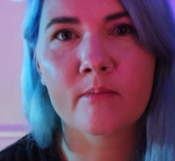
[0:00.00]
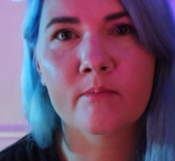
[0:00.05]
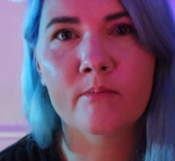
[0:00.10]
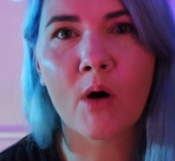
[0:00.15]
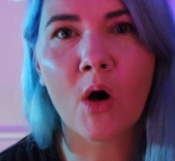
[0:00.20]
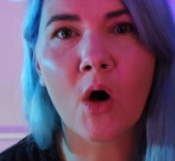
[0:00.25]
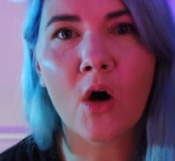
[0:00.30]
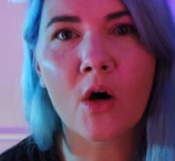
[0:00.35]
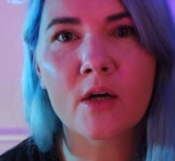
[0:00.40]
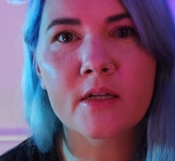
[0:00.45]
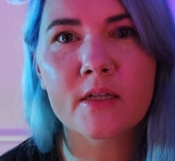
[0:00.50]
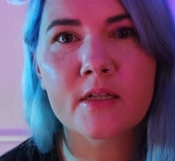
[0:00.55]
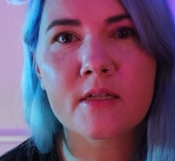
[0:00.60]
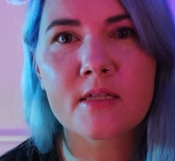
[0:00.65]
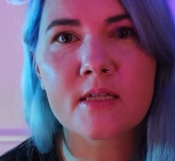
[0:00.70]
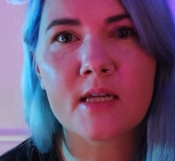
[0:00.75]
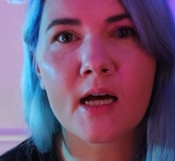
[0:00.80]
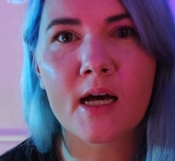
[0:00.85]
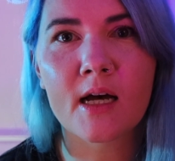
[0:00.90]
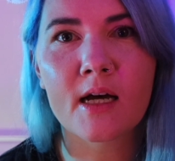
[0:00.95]

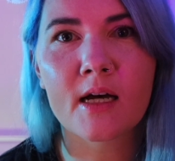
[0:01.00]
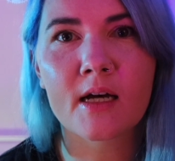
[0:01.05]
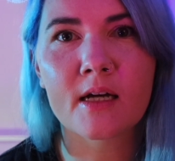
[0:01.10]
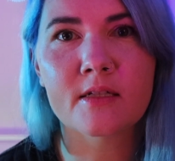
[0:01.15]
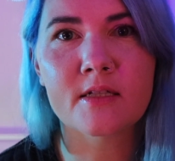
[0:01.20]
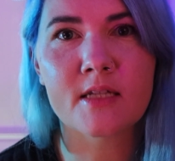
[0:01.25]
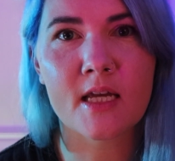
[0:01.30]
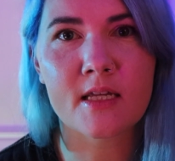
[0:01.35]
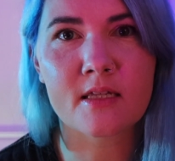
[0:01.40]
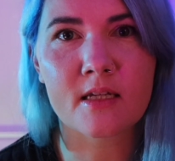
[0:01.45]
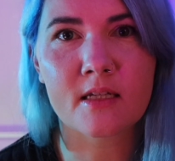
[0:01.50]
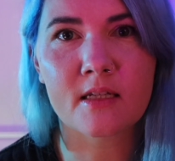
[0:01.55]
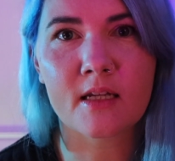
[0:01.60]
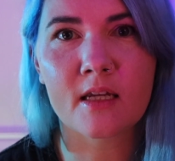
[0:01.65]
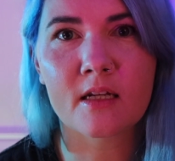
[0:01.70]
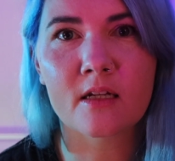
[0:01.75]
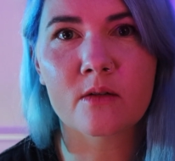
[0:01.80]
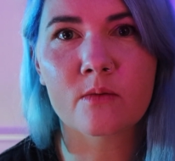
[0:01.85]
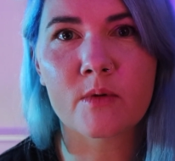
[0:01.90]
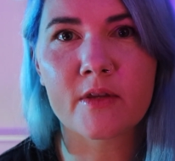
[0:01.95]
Pods are
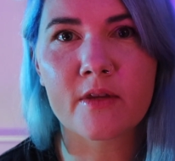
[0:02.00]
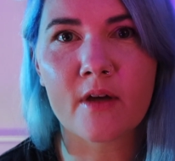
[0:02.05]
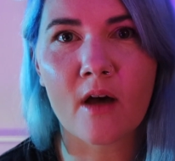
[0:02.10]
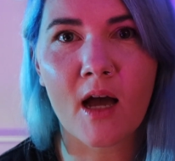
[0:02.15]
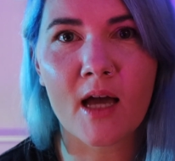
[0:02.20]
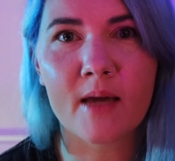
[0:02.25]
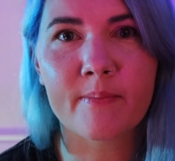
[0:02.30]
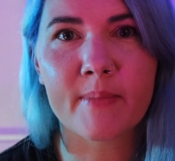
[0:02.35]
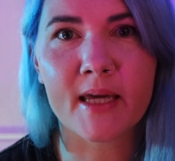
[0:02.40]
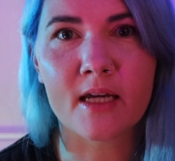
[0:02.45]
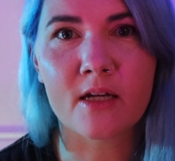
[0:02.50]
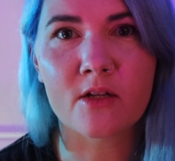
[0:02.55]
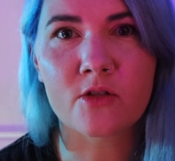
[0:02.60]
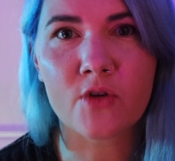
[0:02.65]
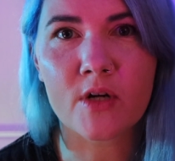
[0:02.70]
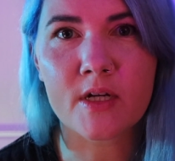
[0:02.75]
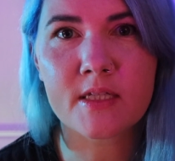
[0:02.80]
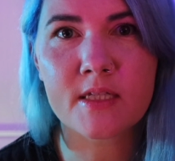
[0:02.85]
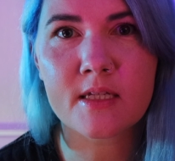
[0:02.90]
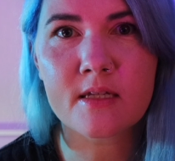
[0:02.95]
designated with IP
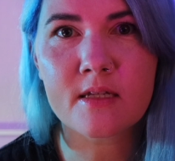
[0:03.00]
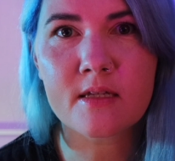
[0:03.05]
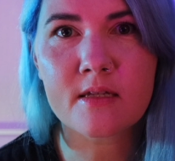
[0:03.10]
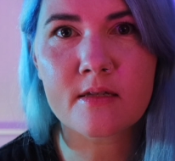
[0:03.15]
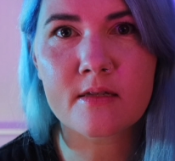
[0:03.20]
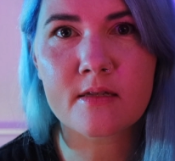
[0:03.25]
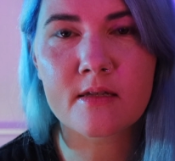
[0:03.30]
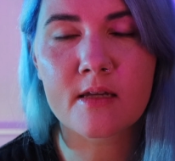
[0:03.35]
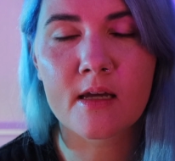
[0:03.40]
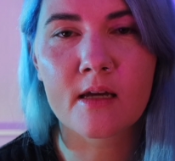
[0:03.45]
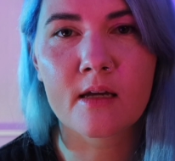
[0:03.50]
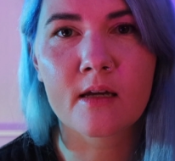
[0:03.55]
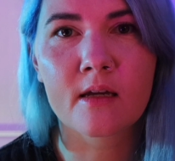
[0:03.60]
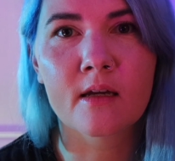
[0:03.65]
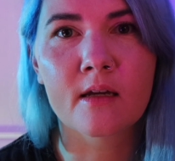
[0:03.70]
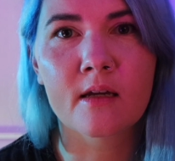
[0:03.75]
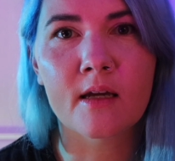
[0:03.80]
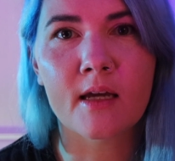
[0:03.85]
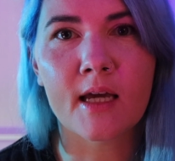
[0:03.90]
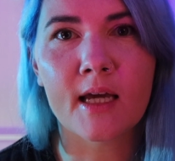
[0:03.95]
addresses.
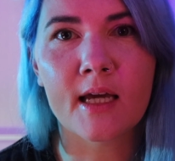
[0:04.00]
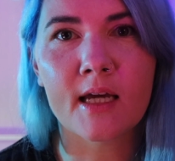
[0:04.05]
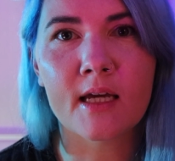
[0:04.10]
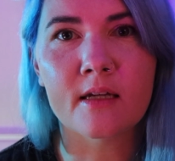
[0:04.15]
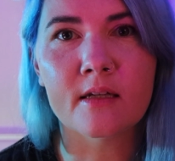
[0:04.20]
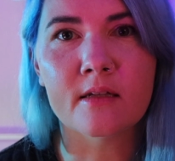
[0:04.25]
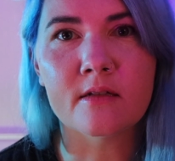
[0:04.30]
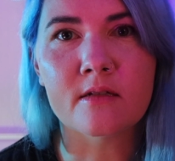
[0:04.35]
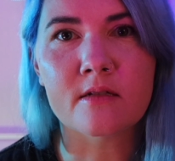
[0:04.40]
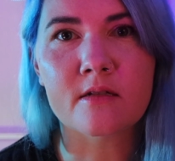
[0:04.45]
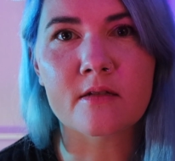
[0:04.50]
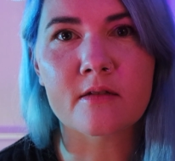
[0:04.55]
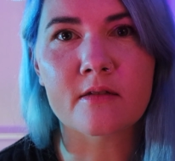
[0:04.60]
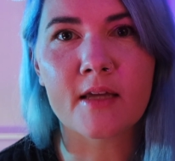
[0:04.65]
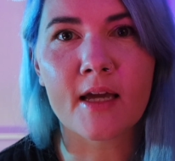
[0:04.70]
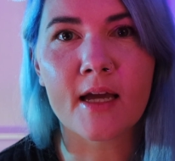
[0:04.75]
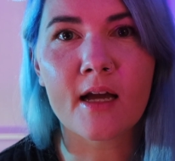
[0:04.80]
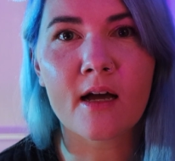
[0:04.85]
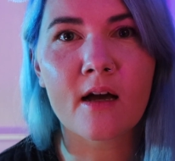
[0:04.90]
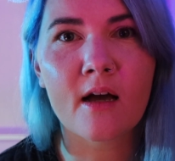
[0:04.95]
and
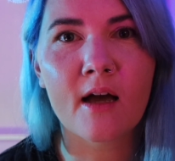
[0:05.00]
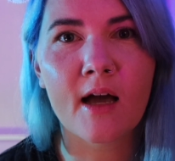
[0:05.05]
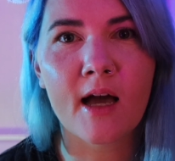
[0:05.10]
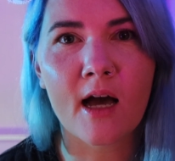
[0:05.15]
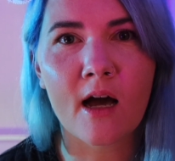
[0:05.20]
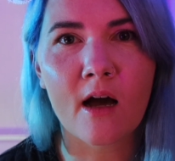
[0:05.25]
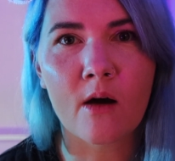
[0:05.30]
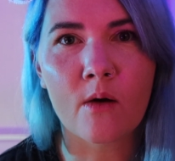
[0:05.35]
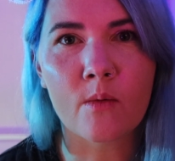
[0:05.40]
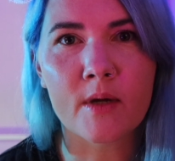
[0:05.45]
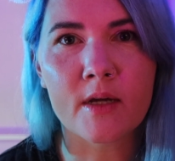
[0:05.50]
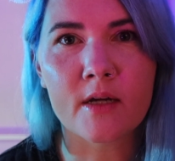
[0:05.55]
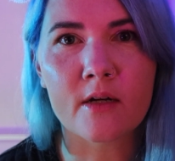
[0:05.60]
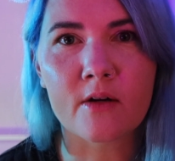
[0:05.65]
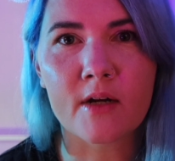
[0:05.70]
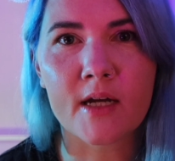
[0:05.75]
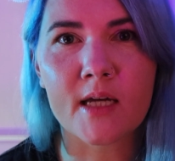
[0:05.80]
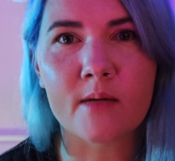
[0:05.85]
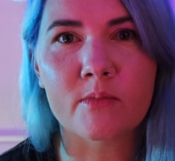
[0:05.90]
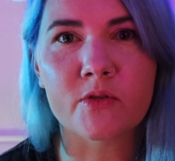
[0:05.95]
they are how we
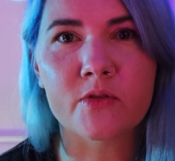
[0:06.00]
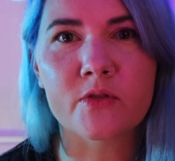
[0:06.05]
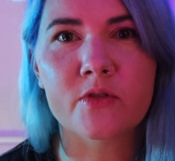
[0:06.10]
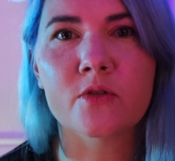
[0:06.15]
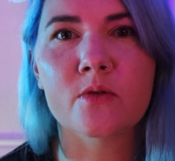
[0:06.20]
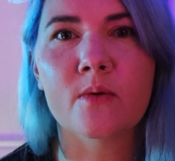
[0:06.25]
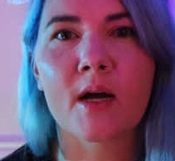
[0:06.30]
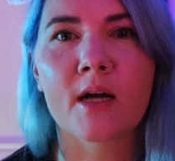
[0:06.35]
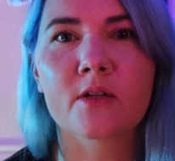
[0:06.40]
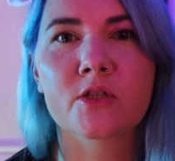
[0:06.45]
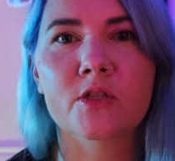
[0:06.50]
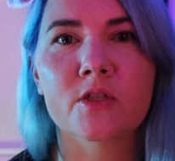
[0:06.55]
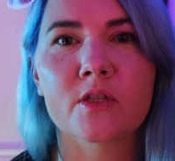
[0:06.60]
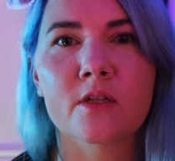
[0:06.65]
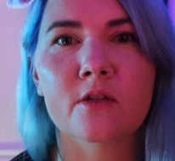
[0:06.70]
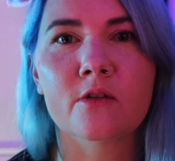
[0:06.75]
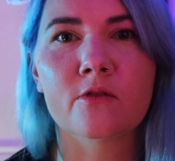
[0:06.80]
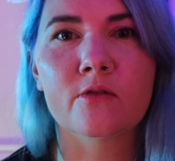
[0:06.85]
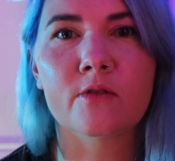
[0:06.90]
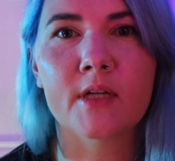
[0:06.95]
are able to
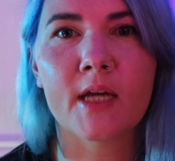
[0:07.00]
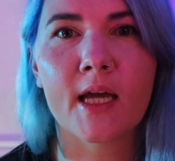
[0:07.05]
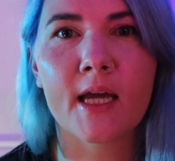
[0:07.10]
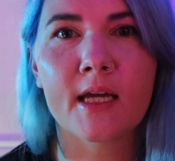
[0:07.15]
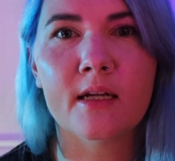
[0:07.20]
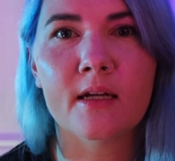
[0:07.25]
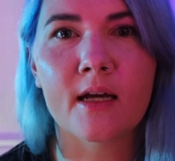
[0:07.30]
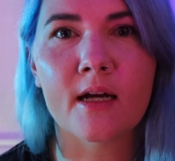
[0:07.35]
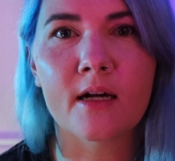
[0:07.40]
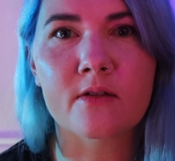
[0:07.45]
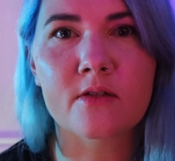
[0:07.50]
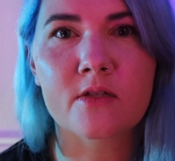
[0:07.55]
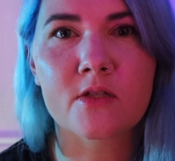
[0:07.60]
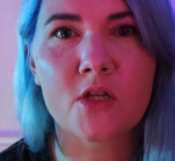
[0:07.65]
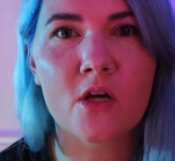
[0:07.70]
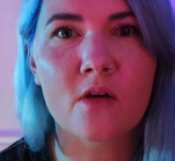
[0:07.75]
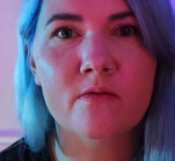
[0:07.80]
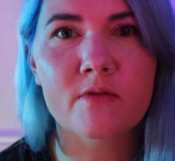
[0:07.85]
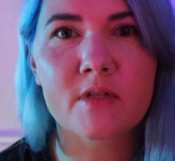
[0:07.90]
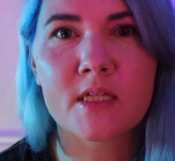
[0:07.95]
actually create our
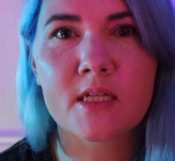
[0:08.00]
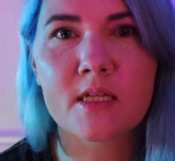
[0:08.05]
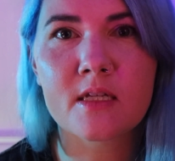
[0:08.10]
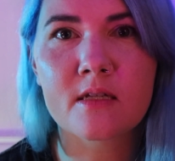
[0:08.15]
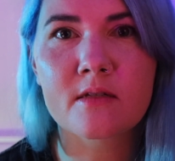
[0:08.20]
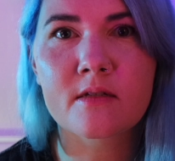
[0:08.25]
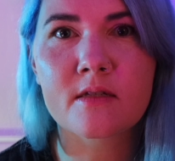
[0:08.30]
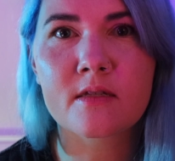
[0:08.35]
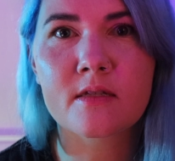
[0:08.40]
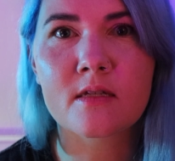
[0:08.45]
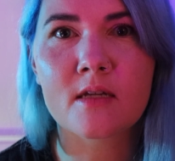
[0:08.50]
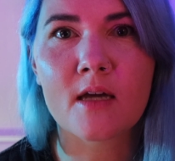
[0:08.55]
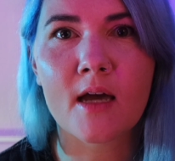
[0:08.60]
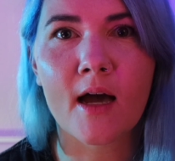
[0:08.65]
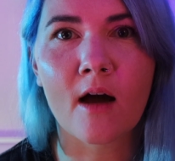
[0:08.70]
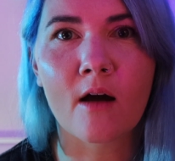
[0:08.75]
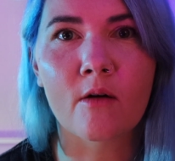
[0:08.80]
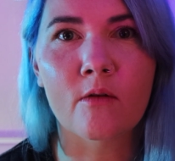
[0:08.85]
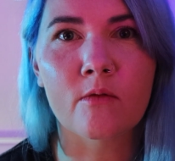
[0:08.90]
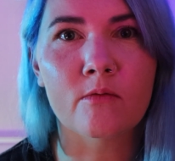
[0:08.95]
services,
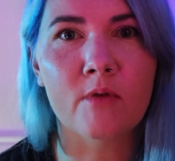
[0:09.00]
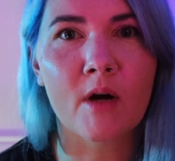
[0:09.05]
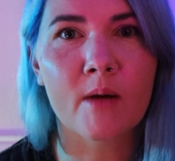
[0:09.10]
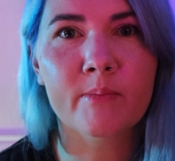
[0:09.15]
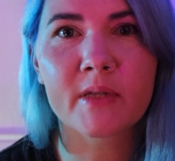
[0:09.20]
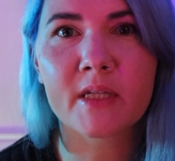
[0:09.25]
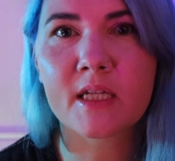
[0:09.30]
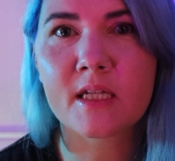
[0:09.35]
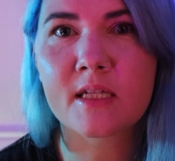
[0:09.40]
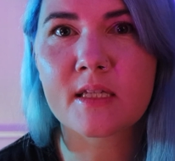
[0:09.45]
our replica